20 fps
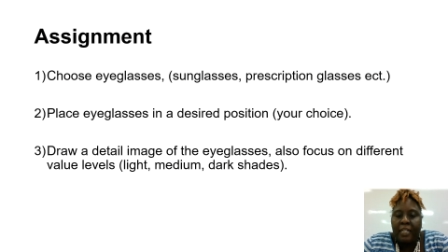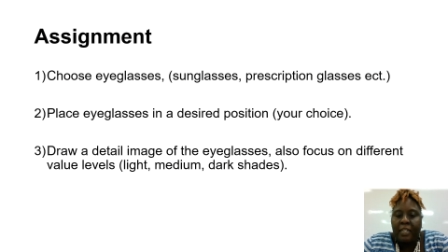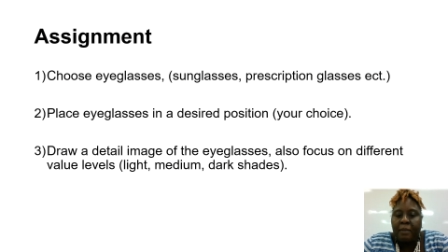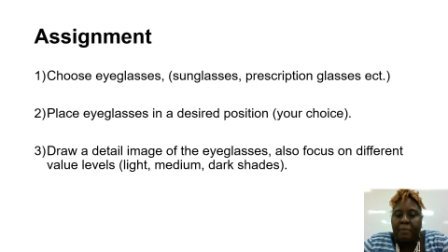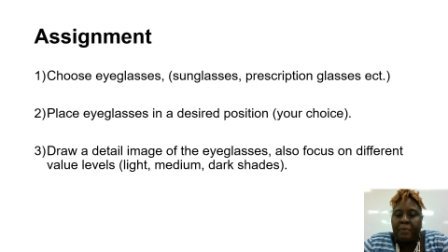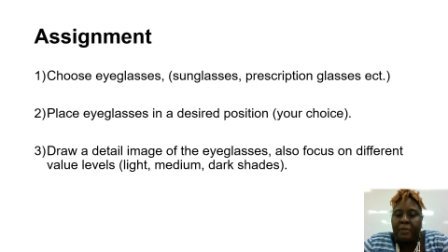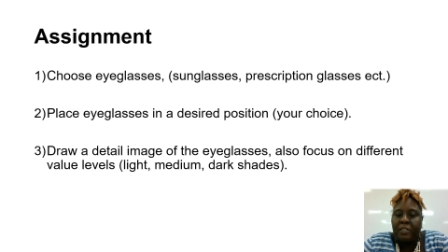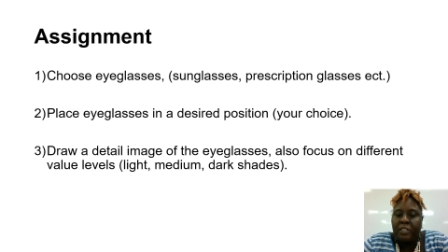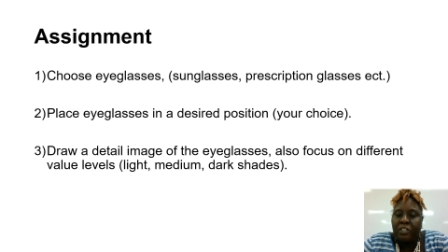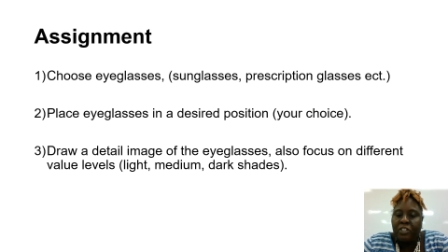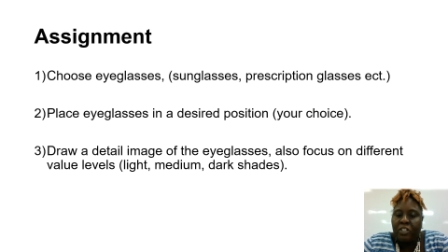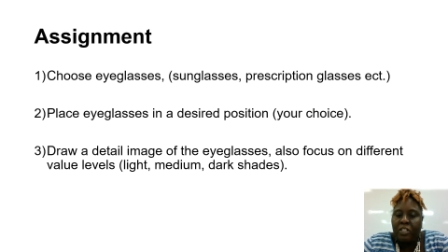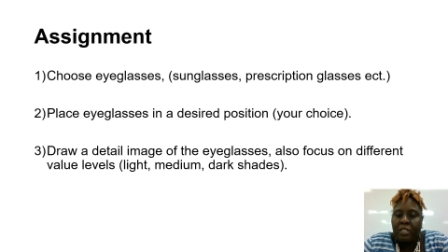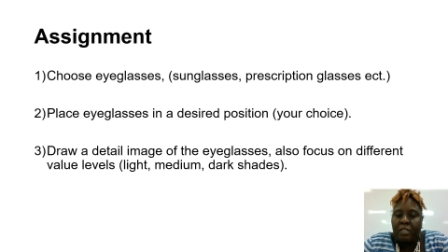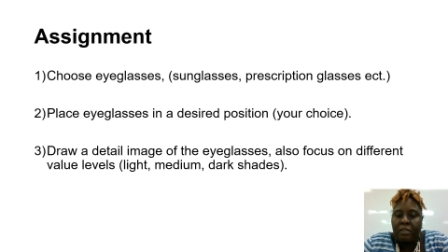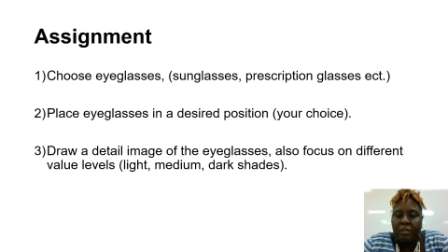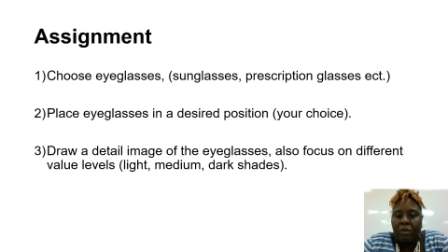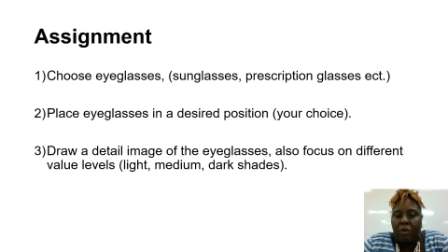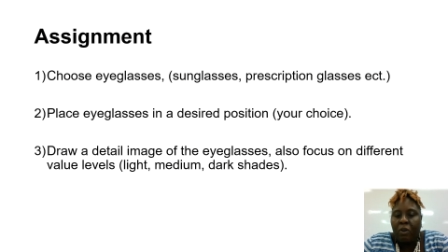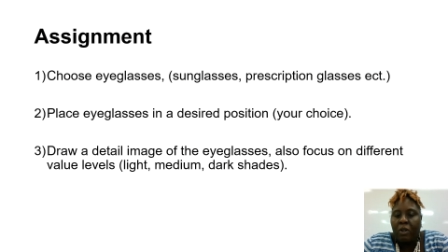in a
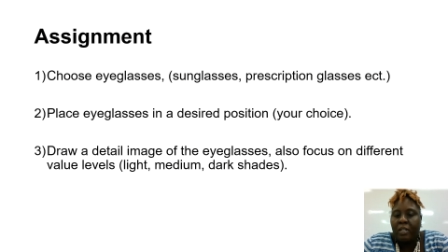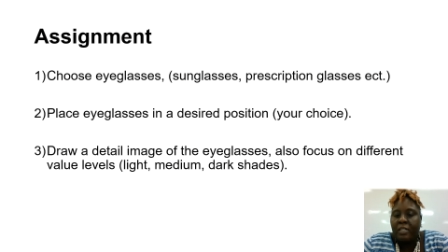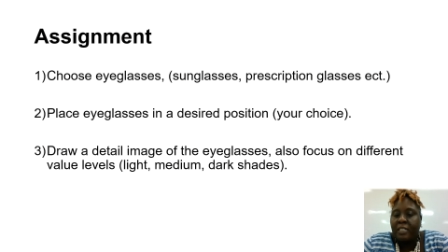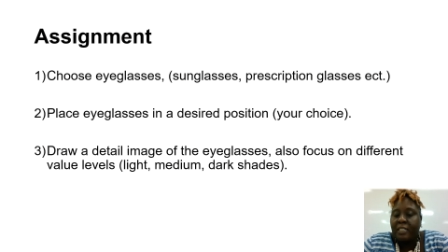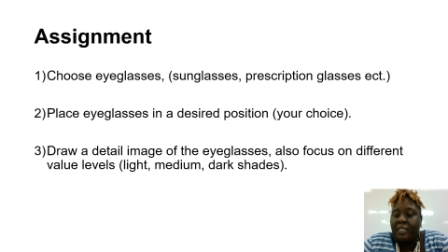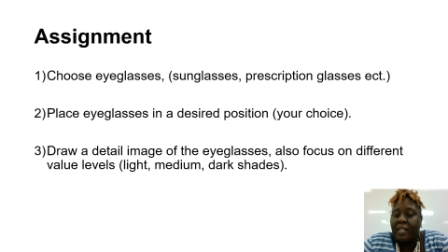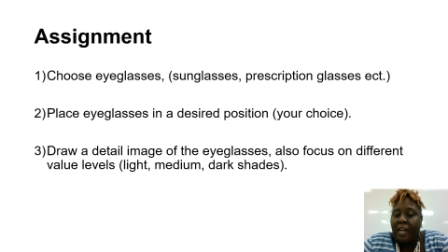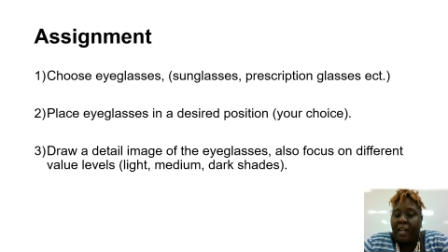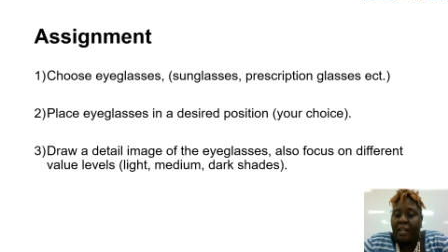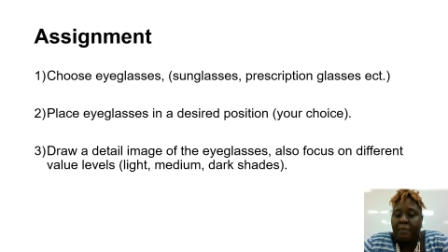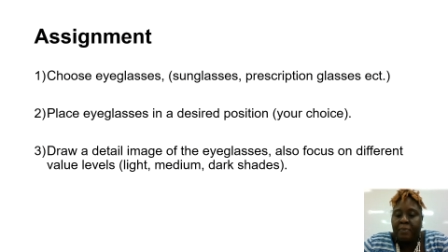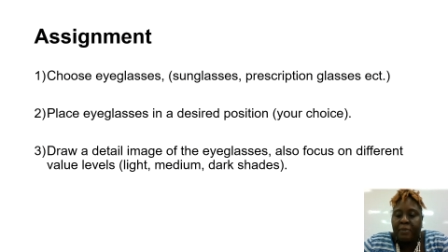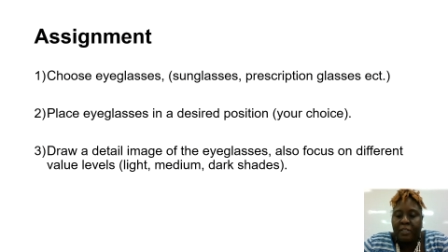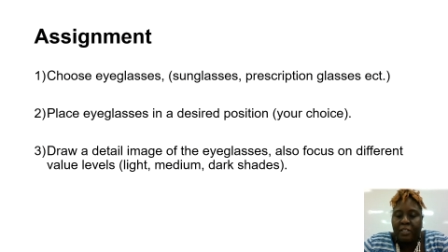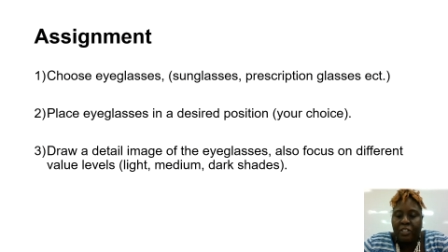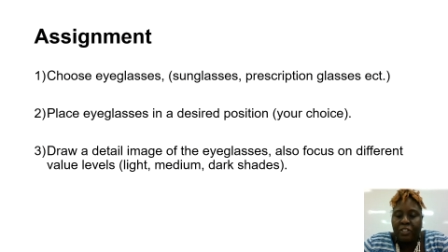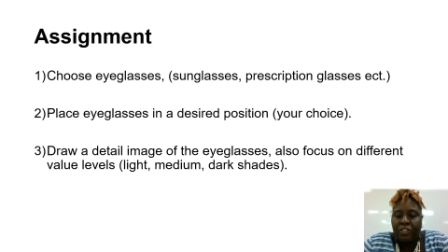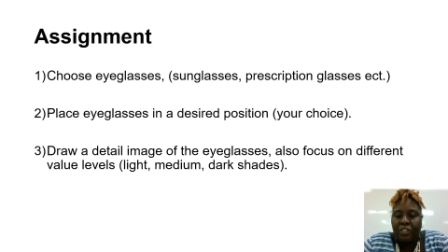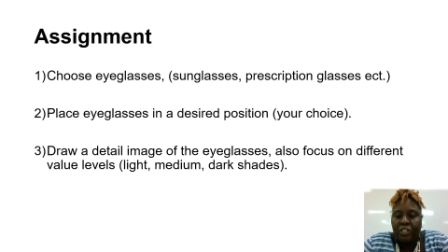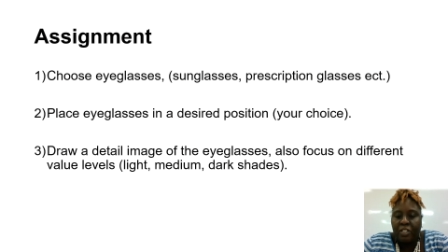position or a desired
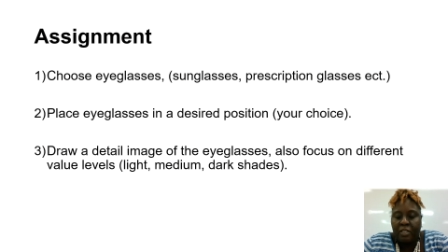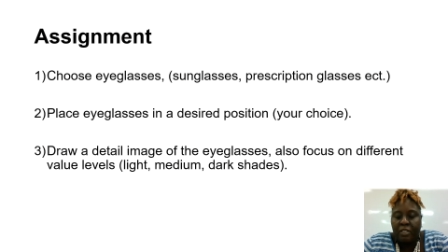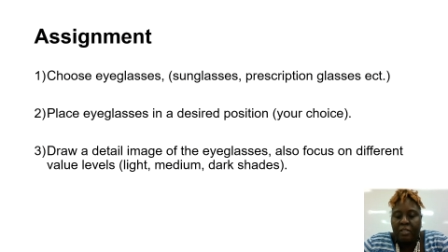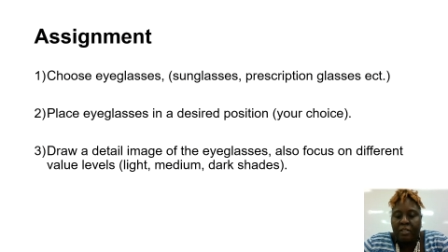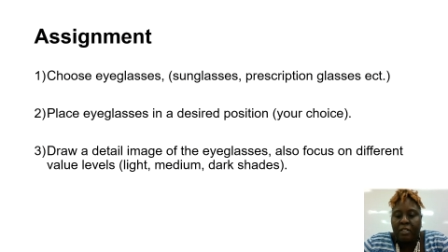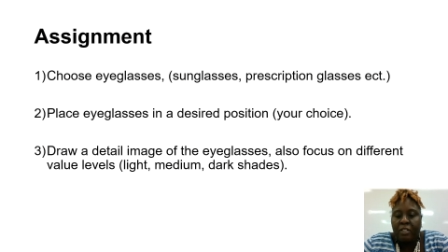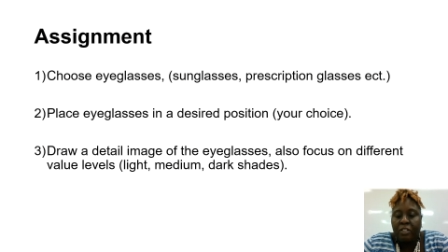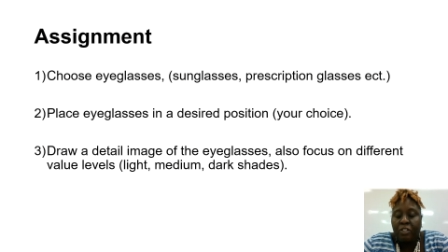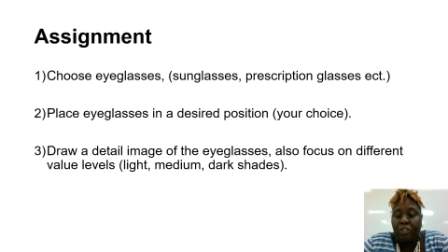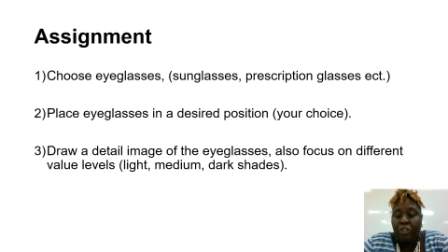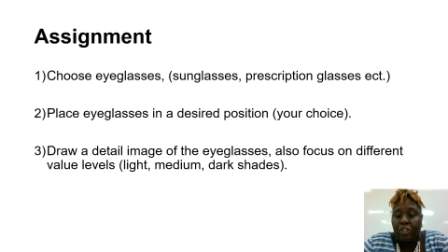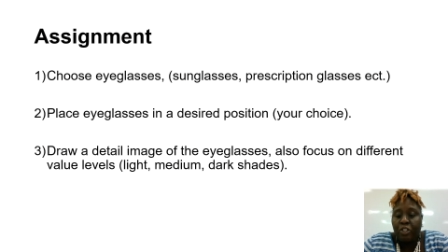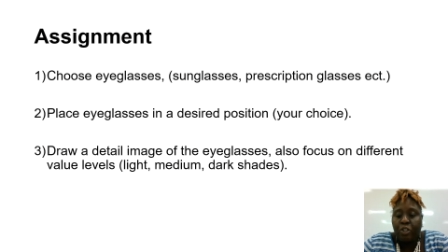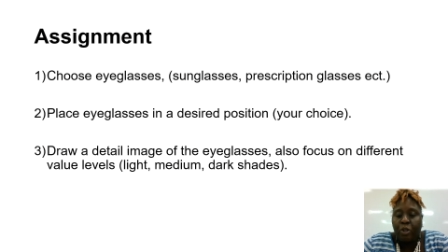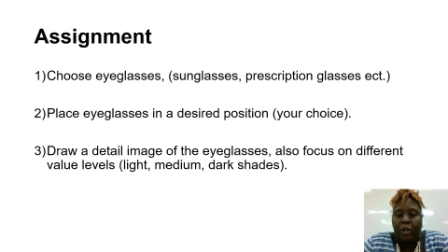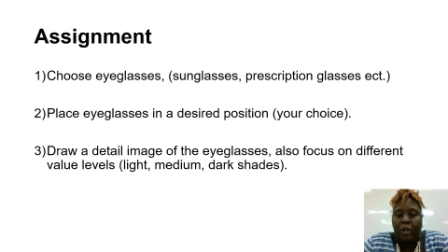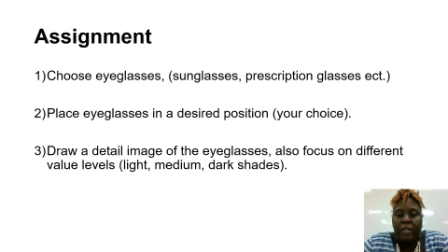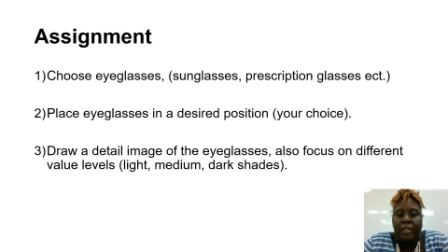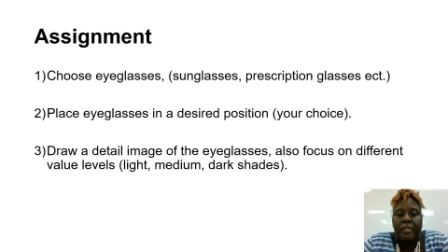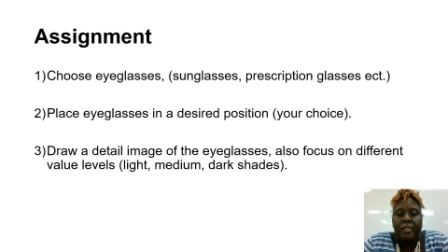position, your
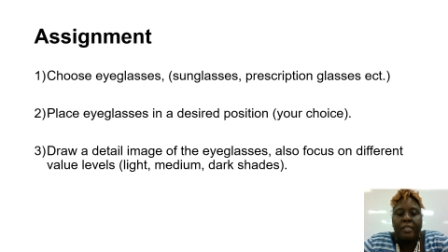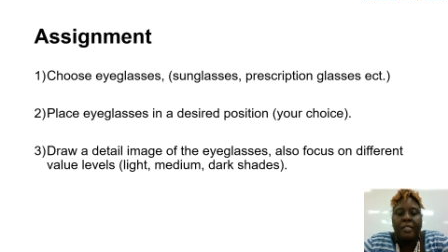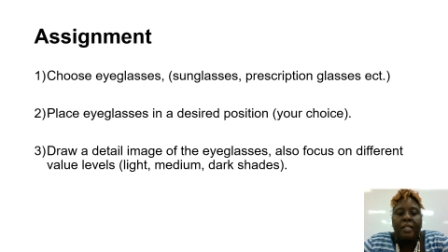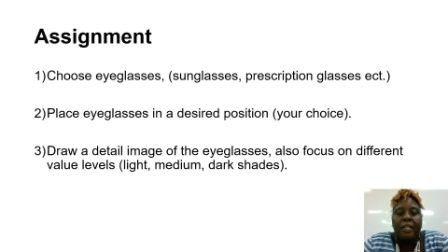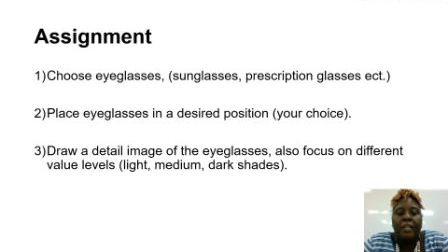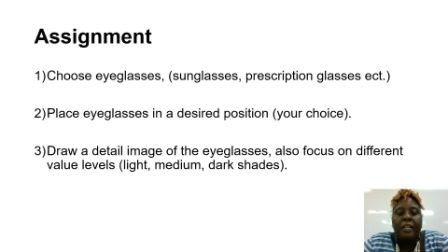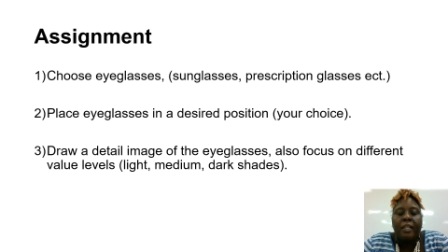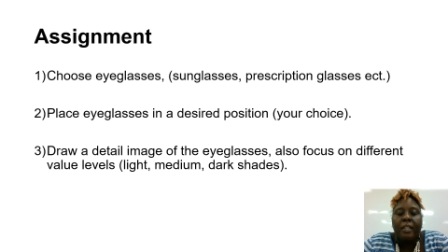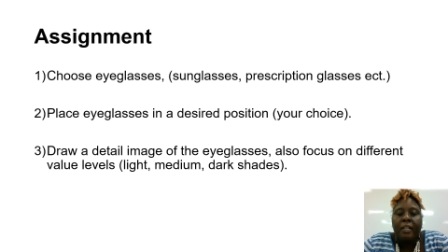choice.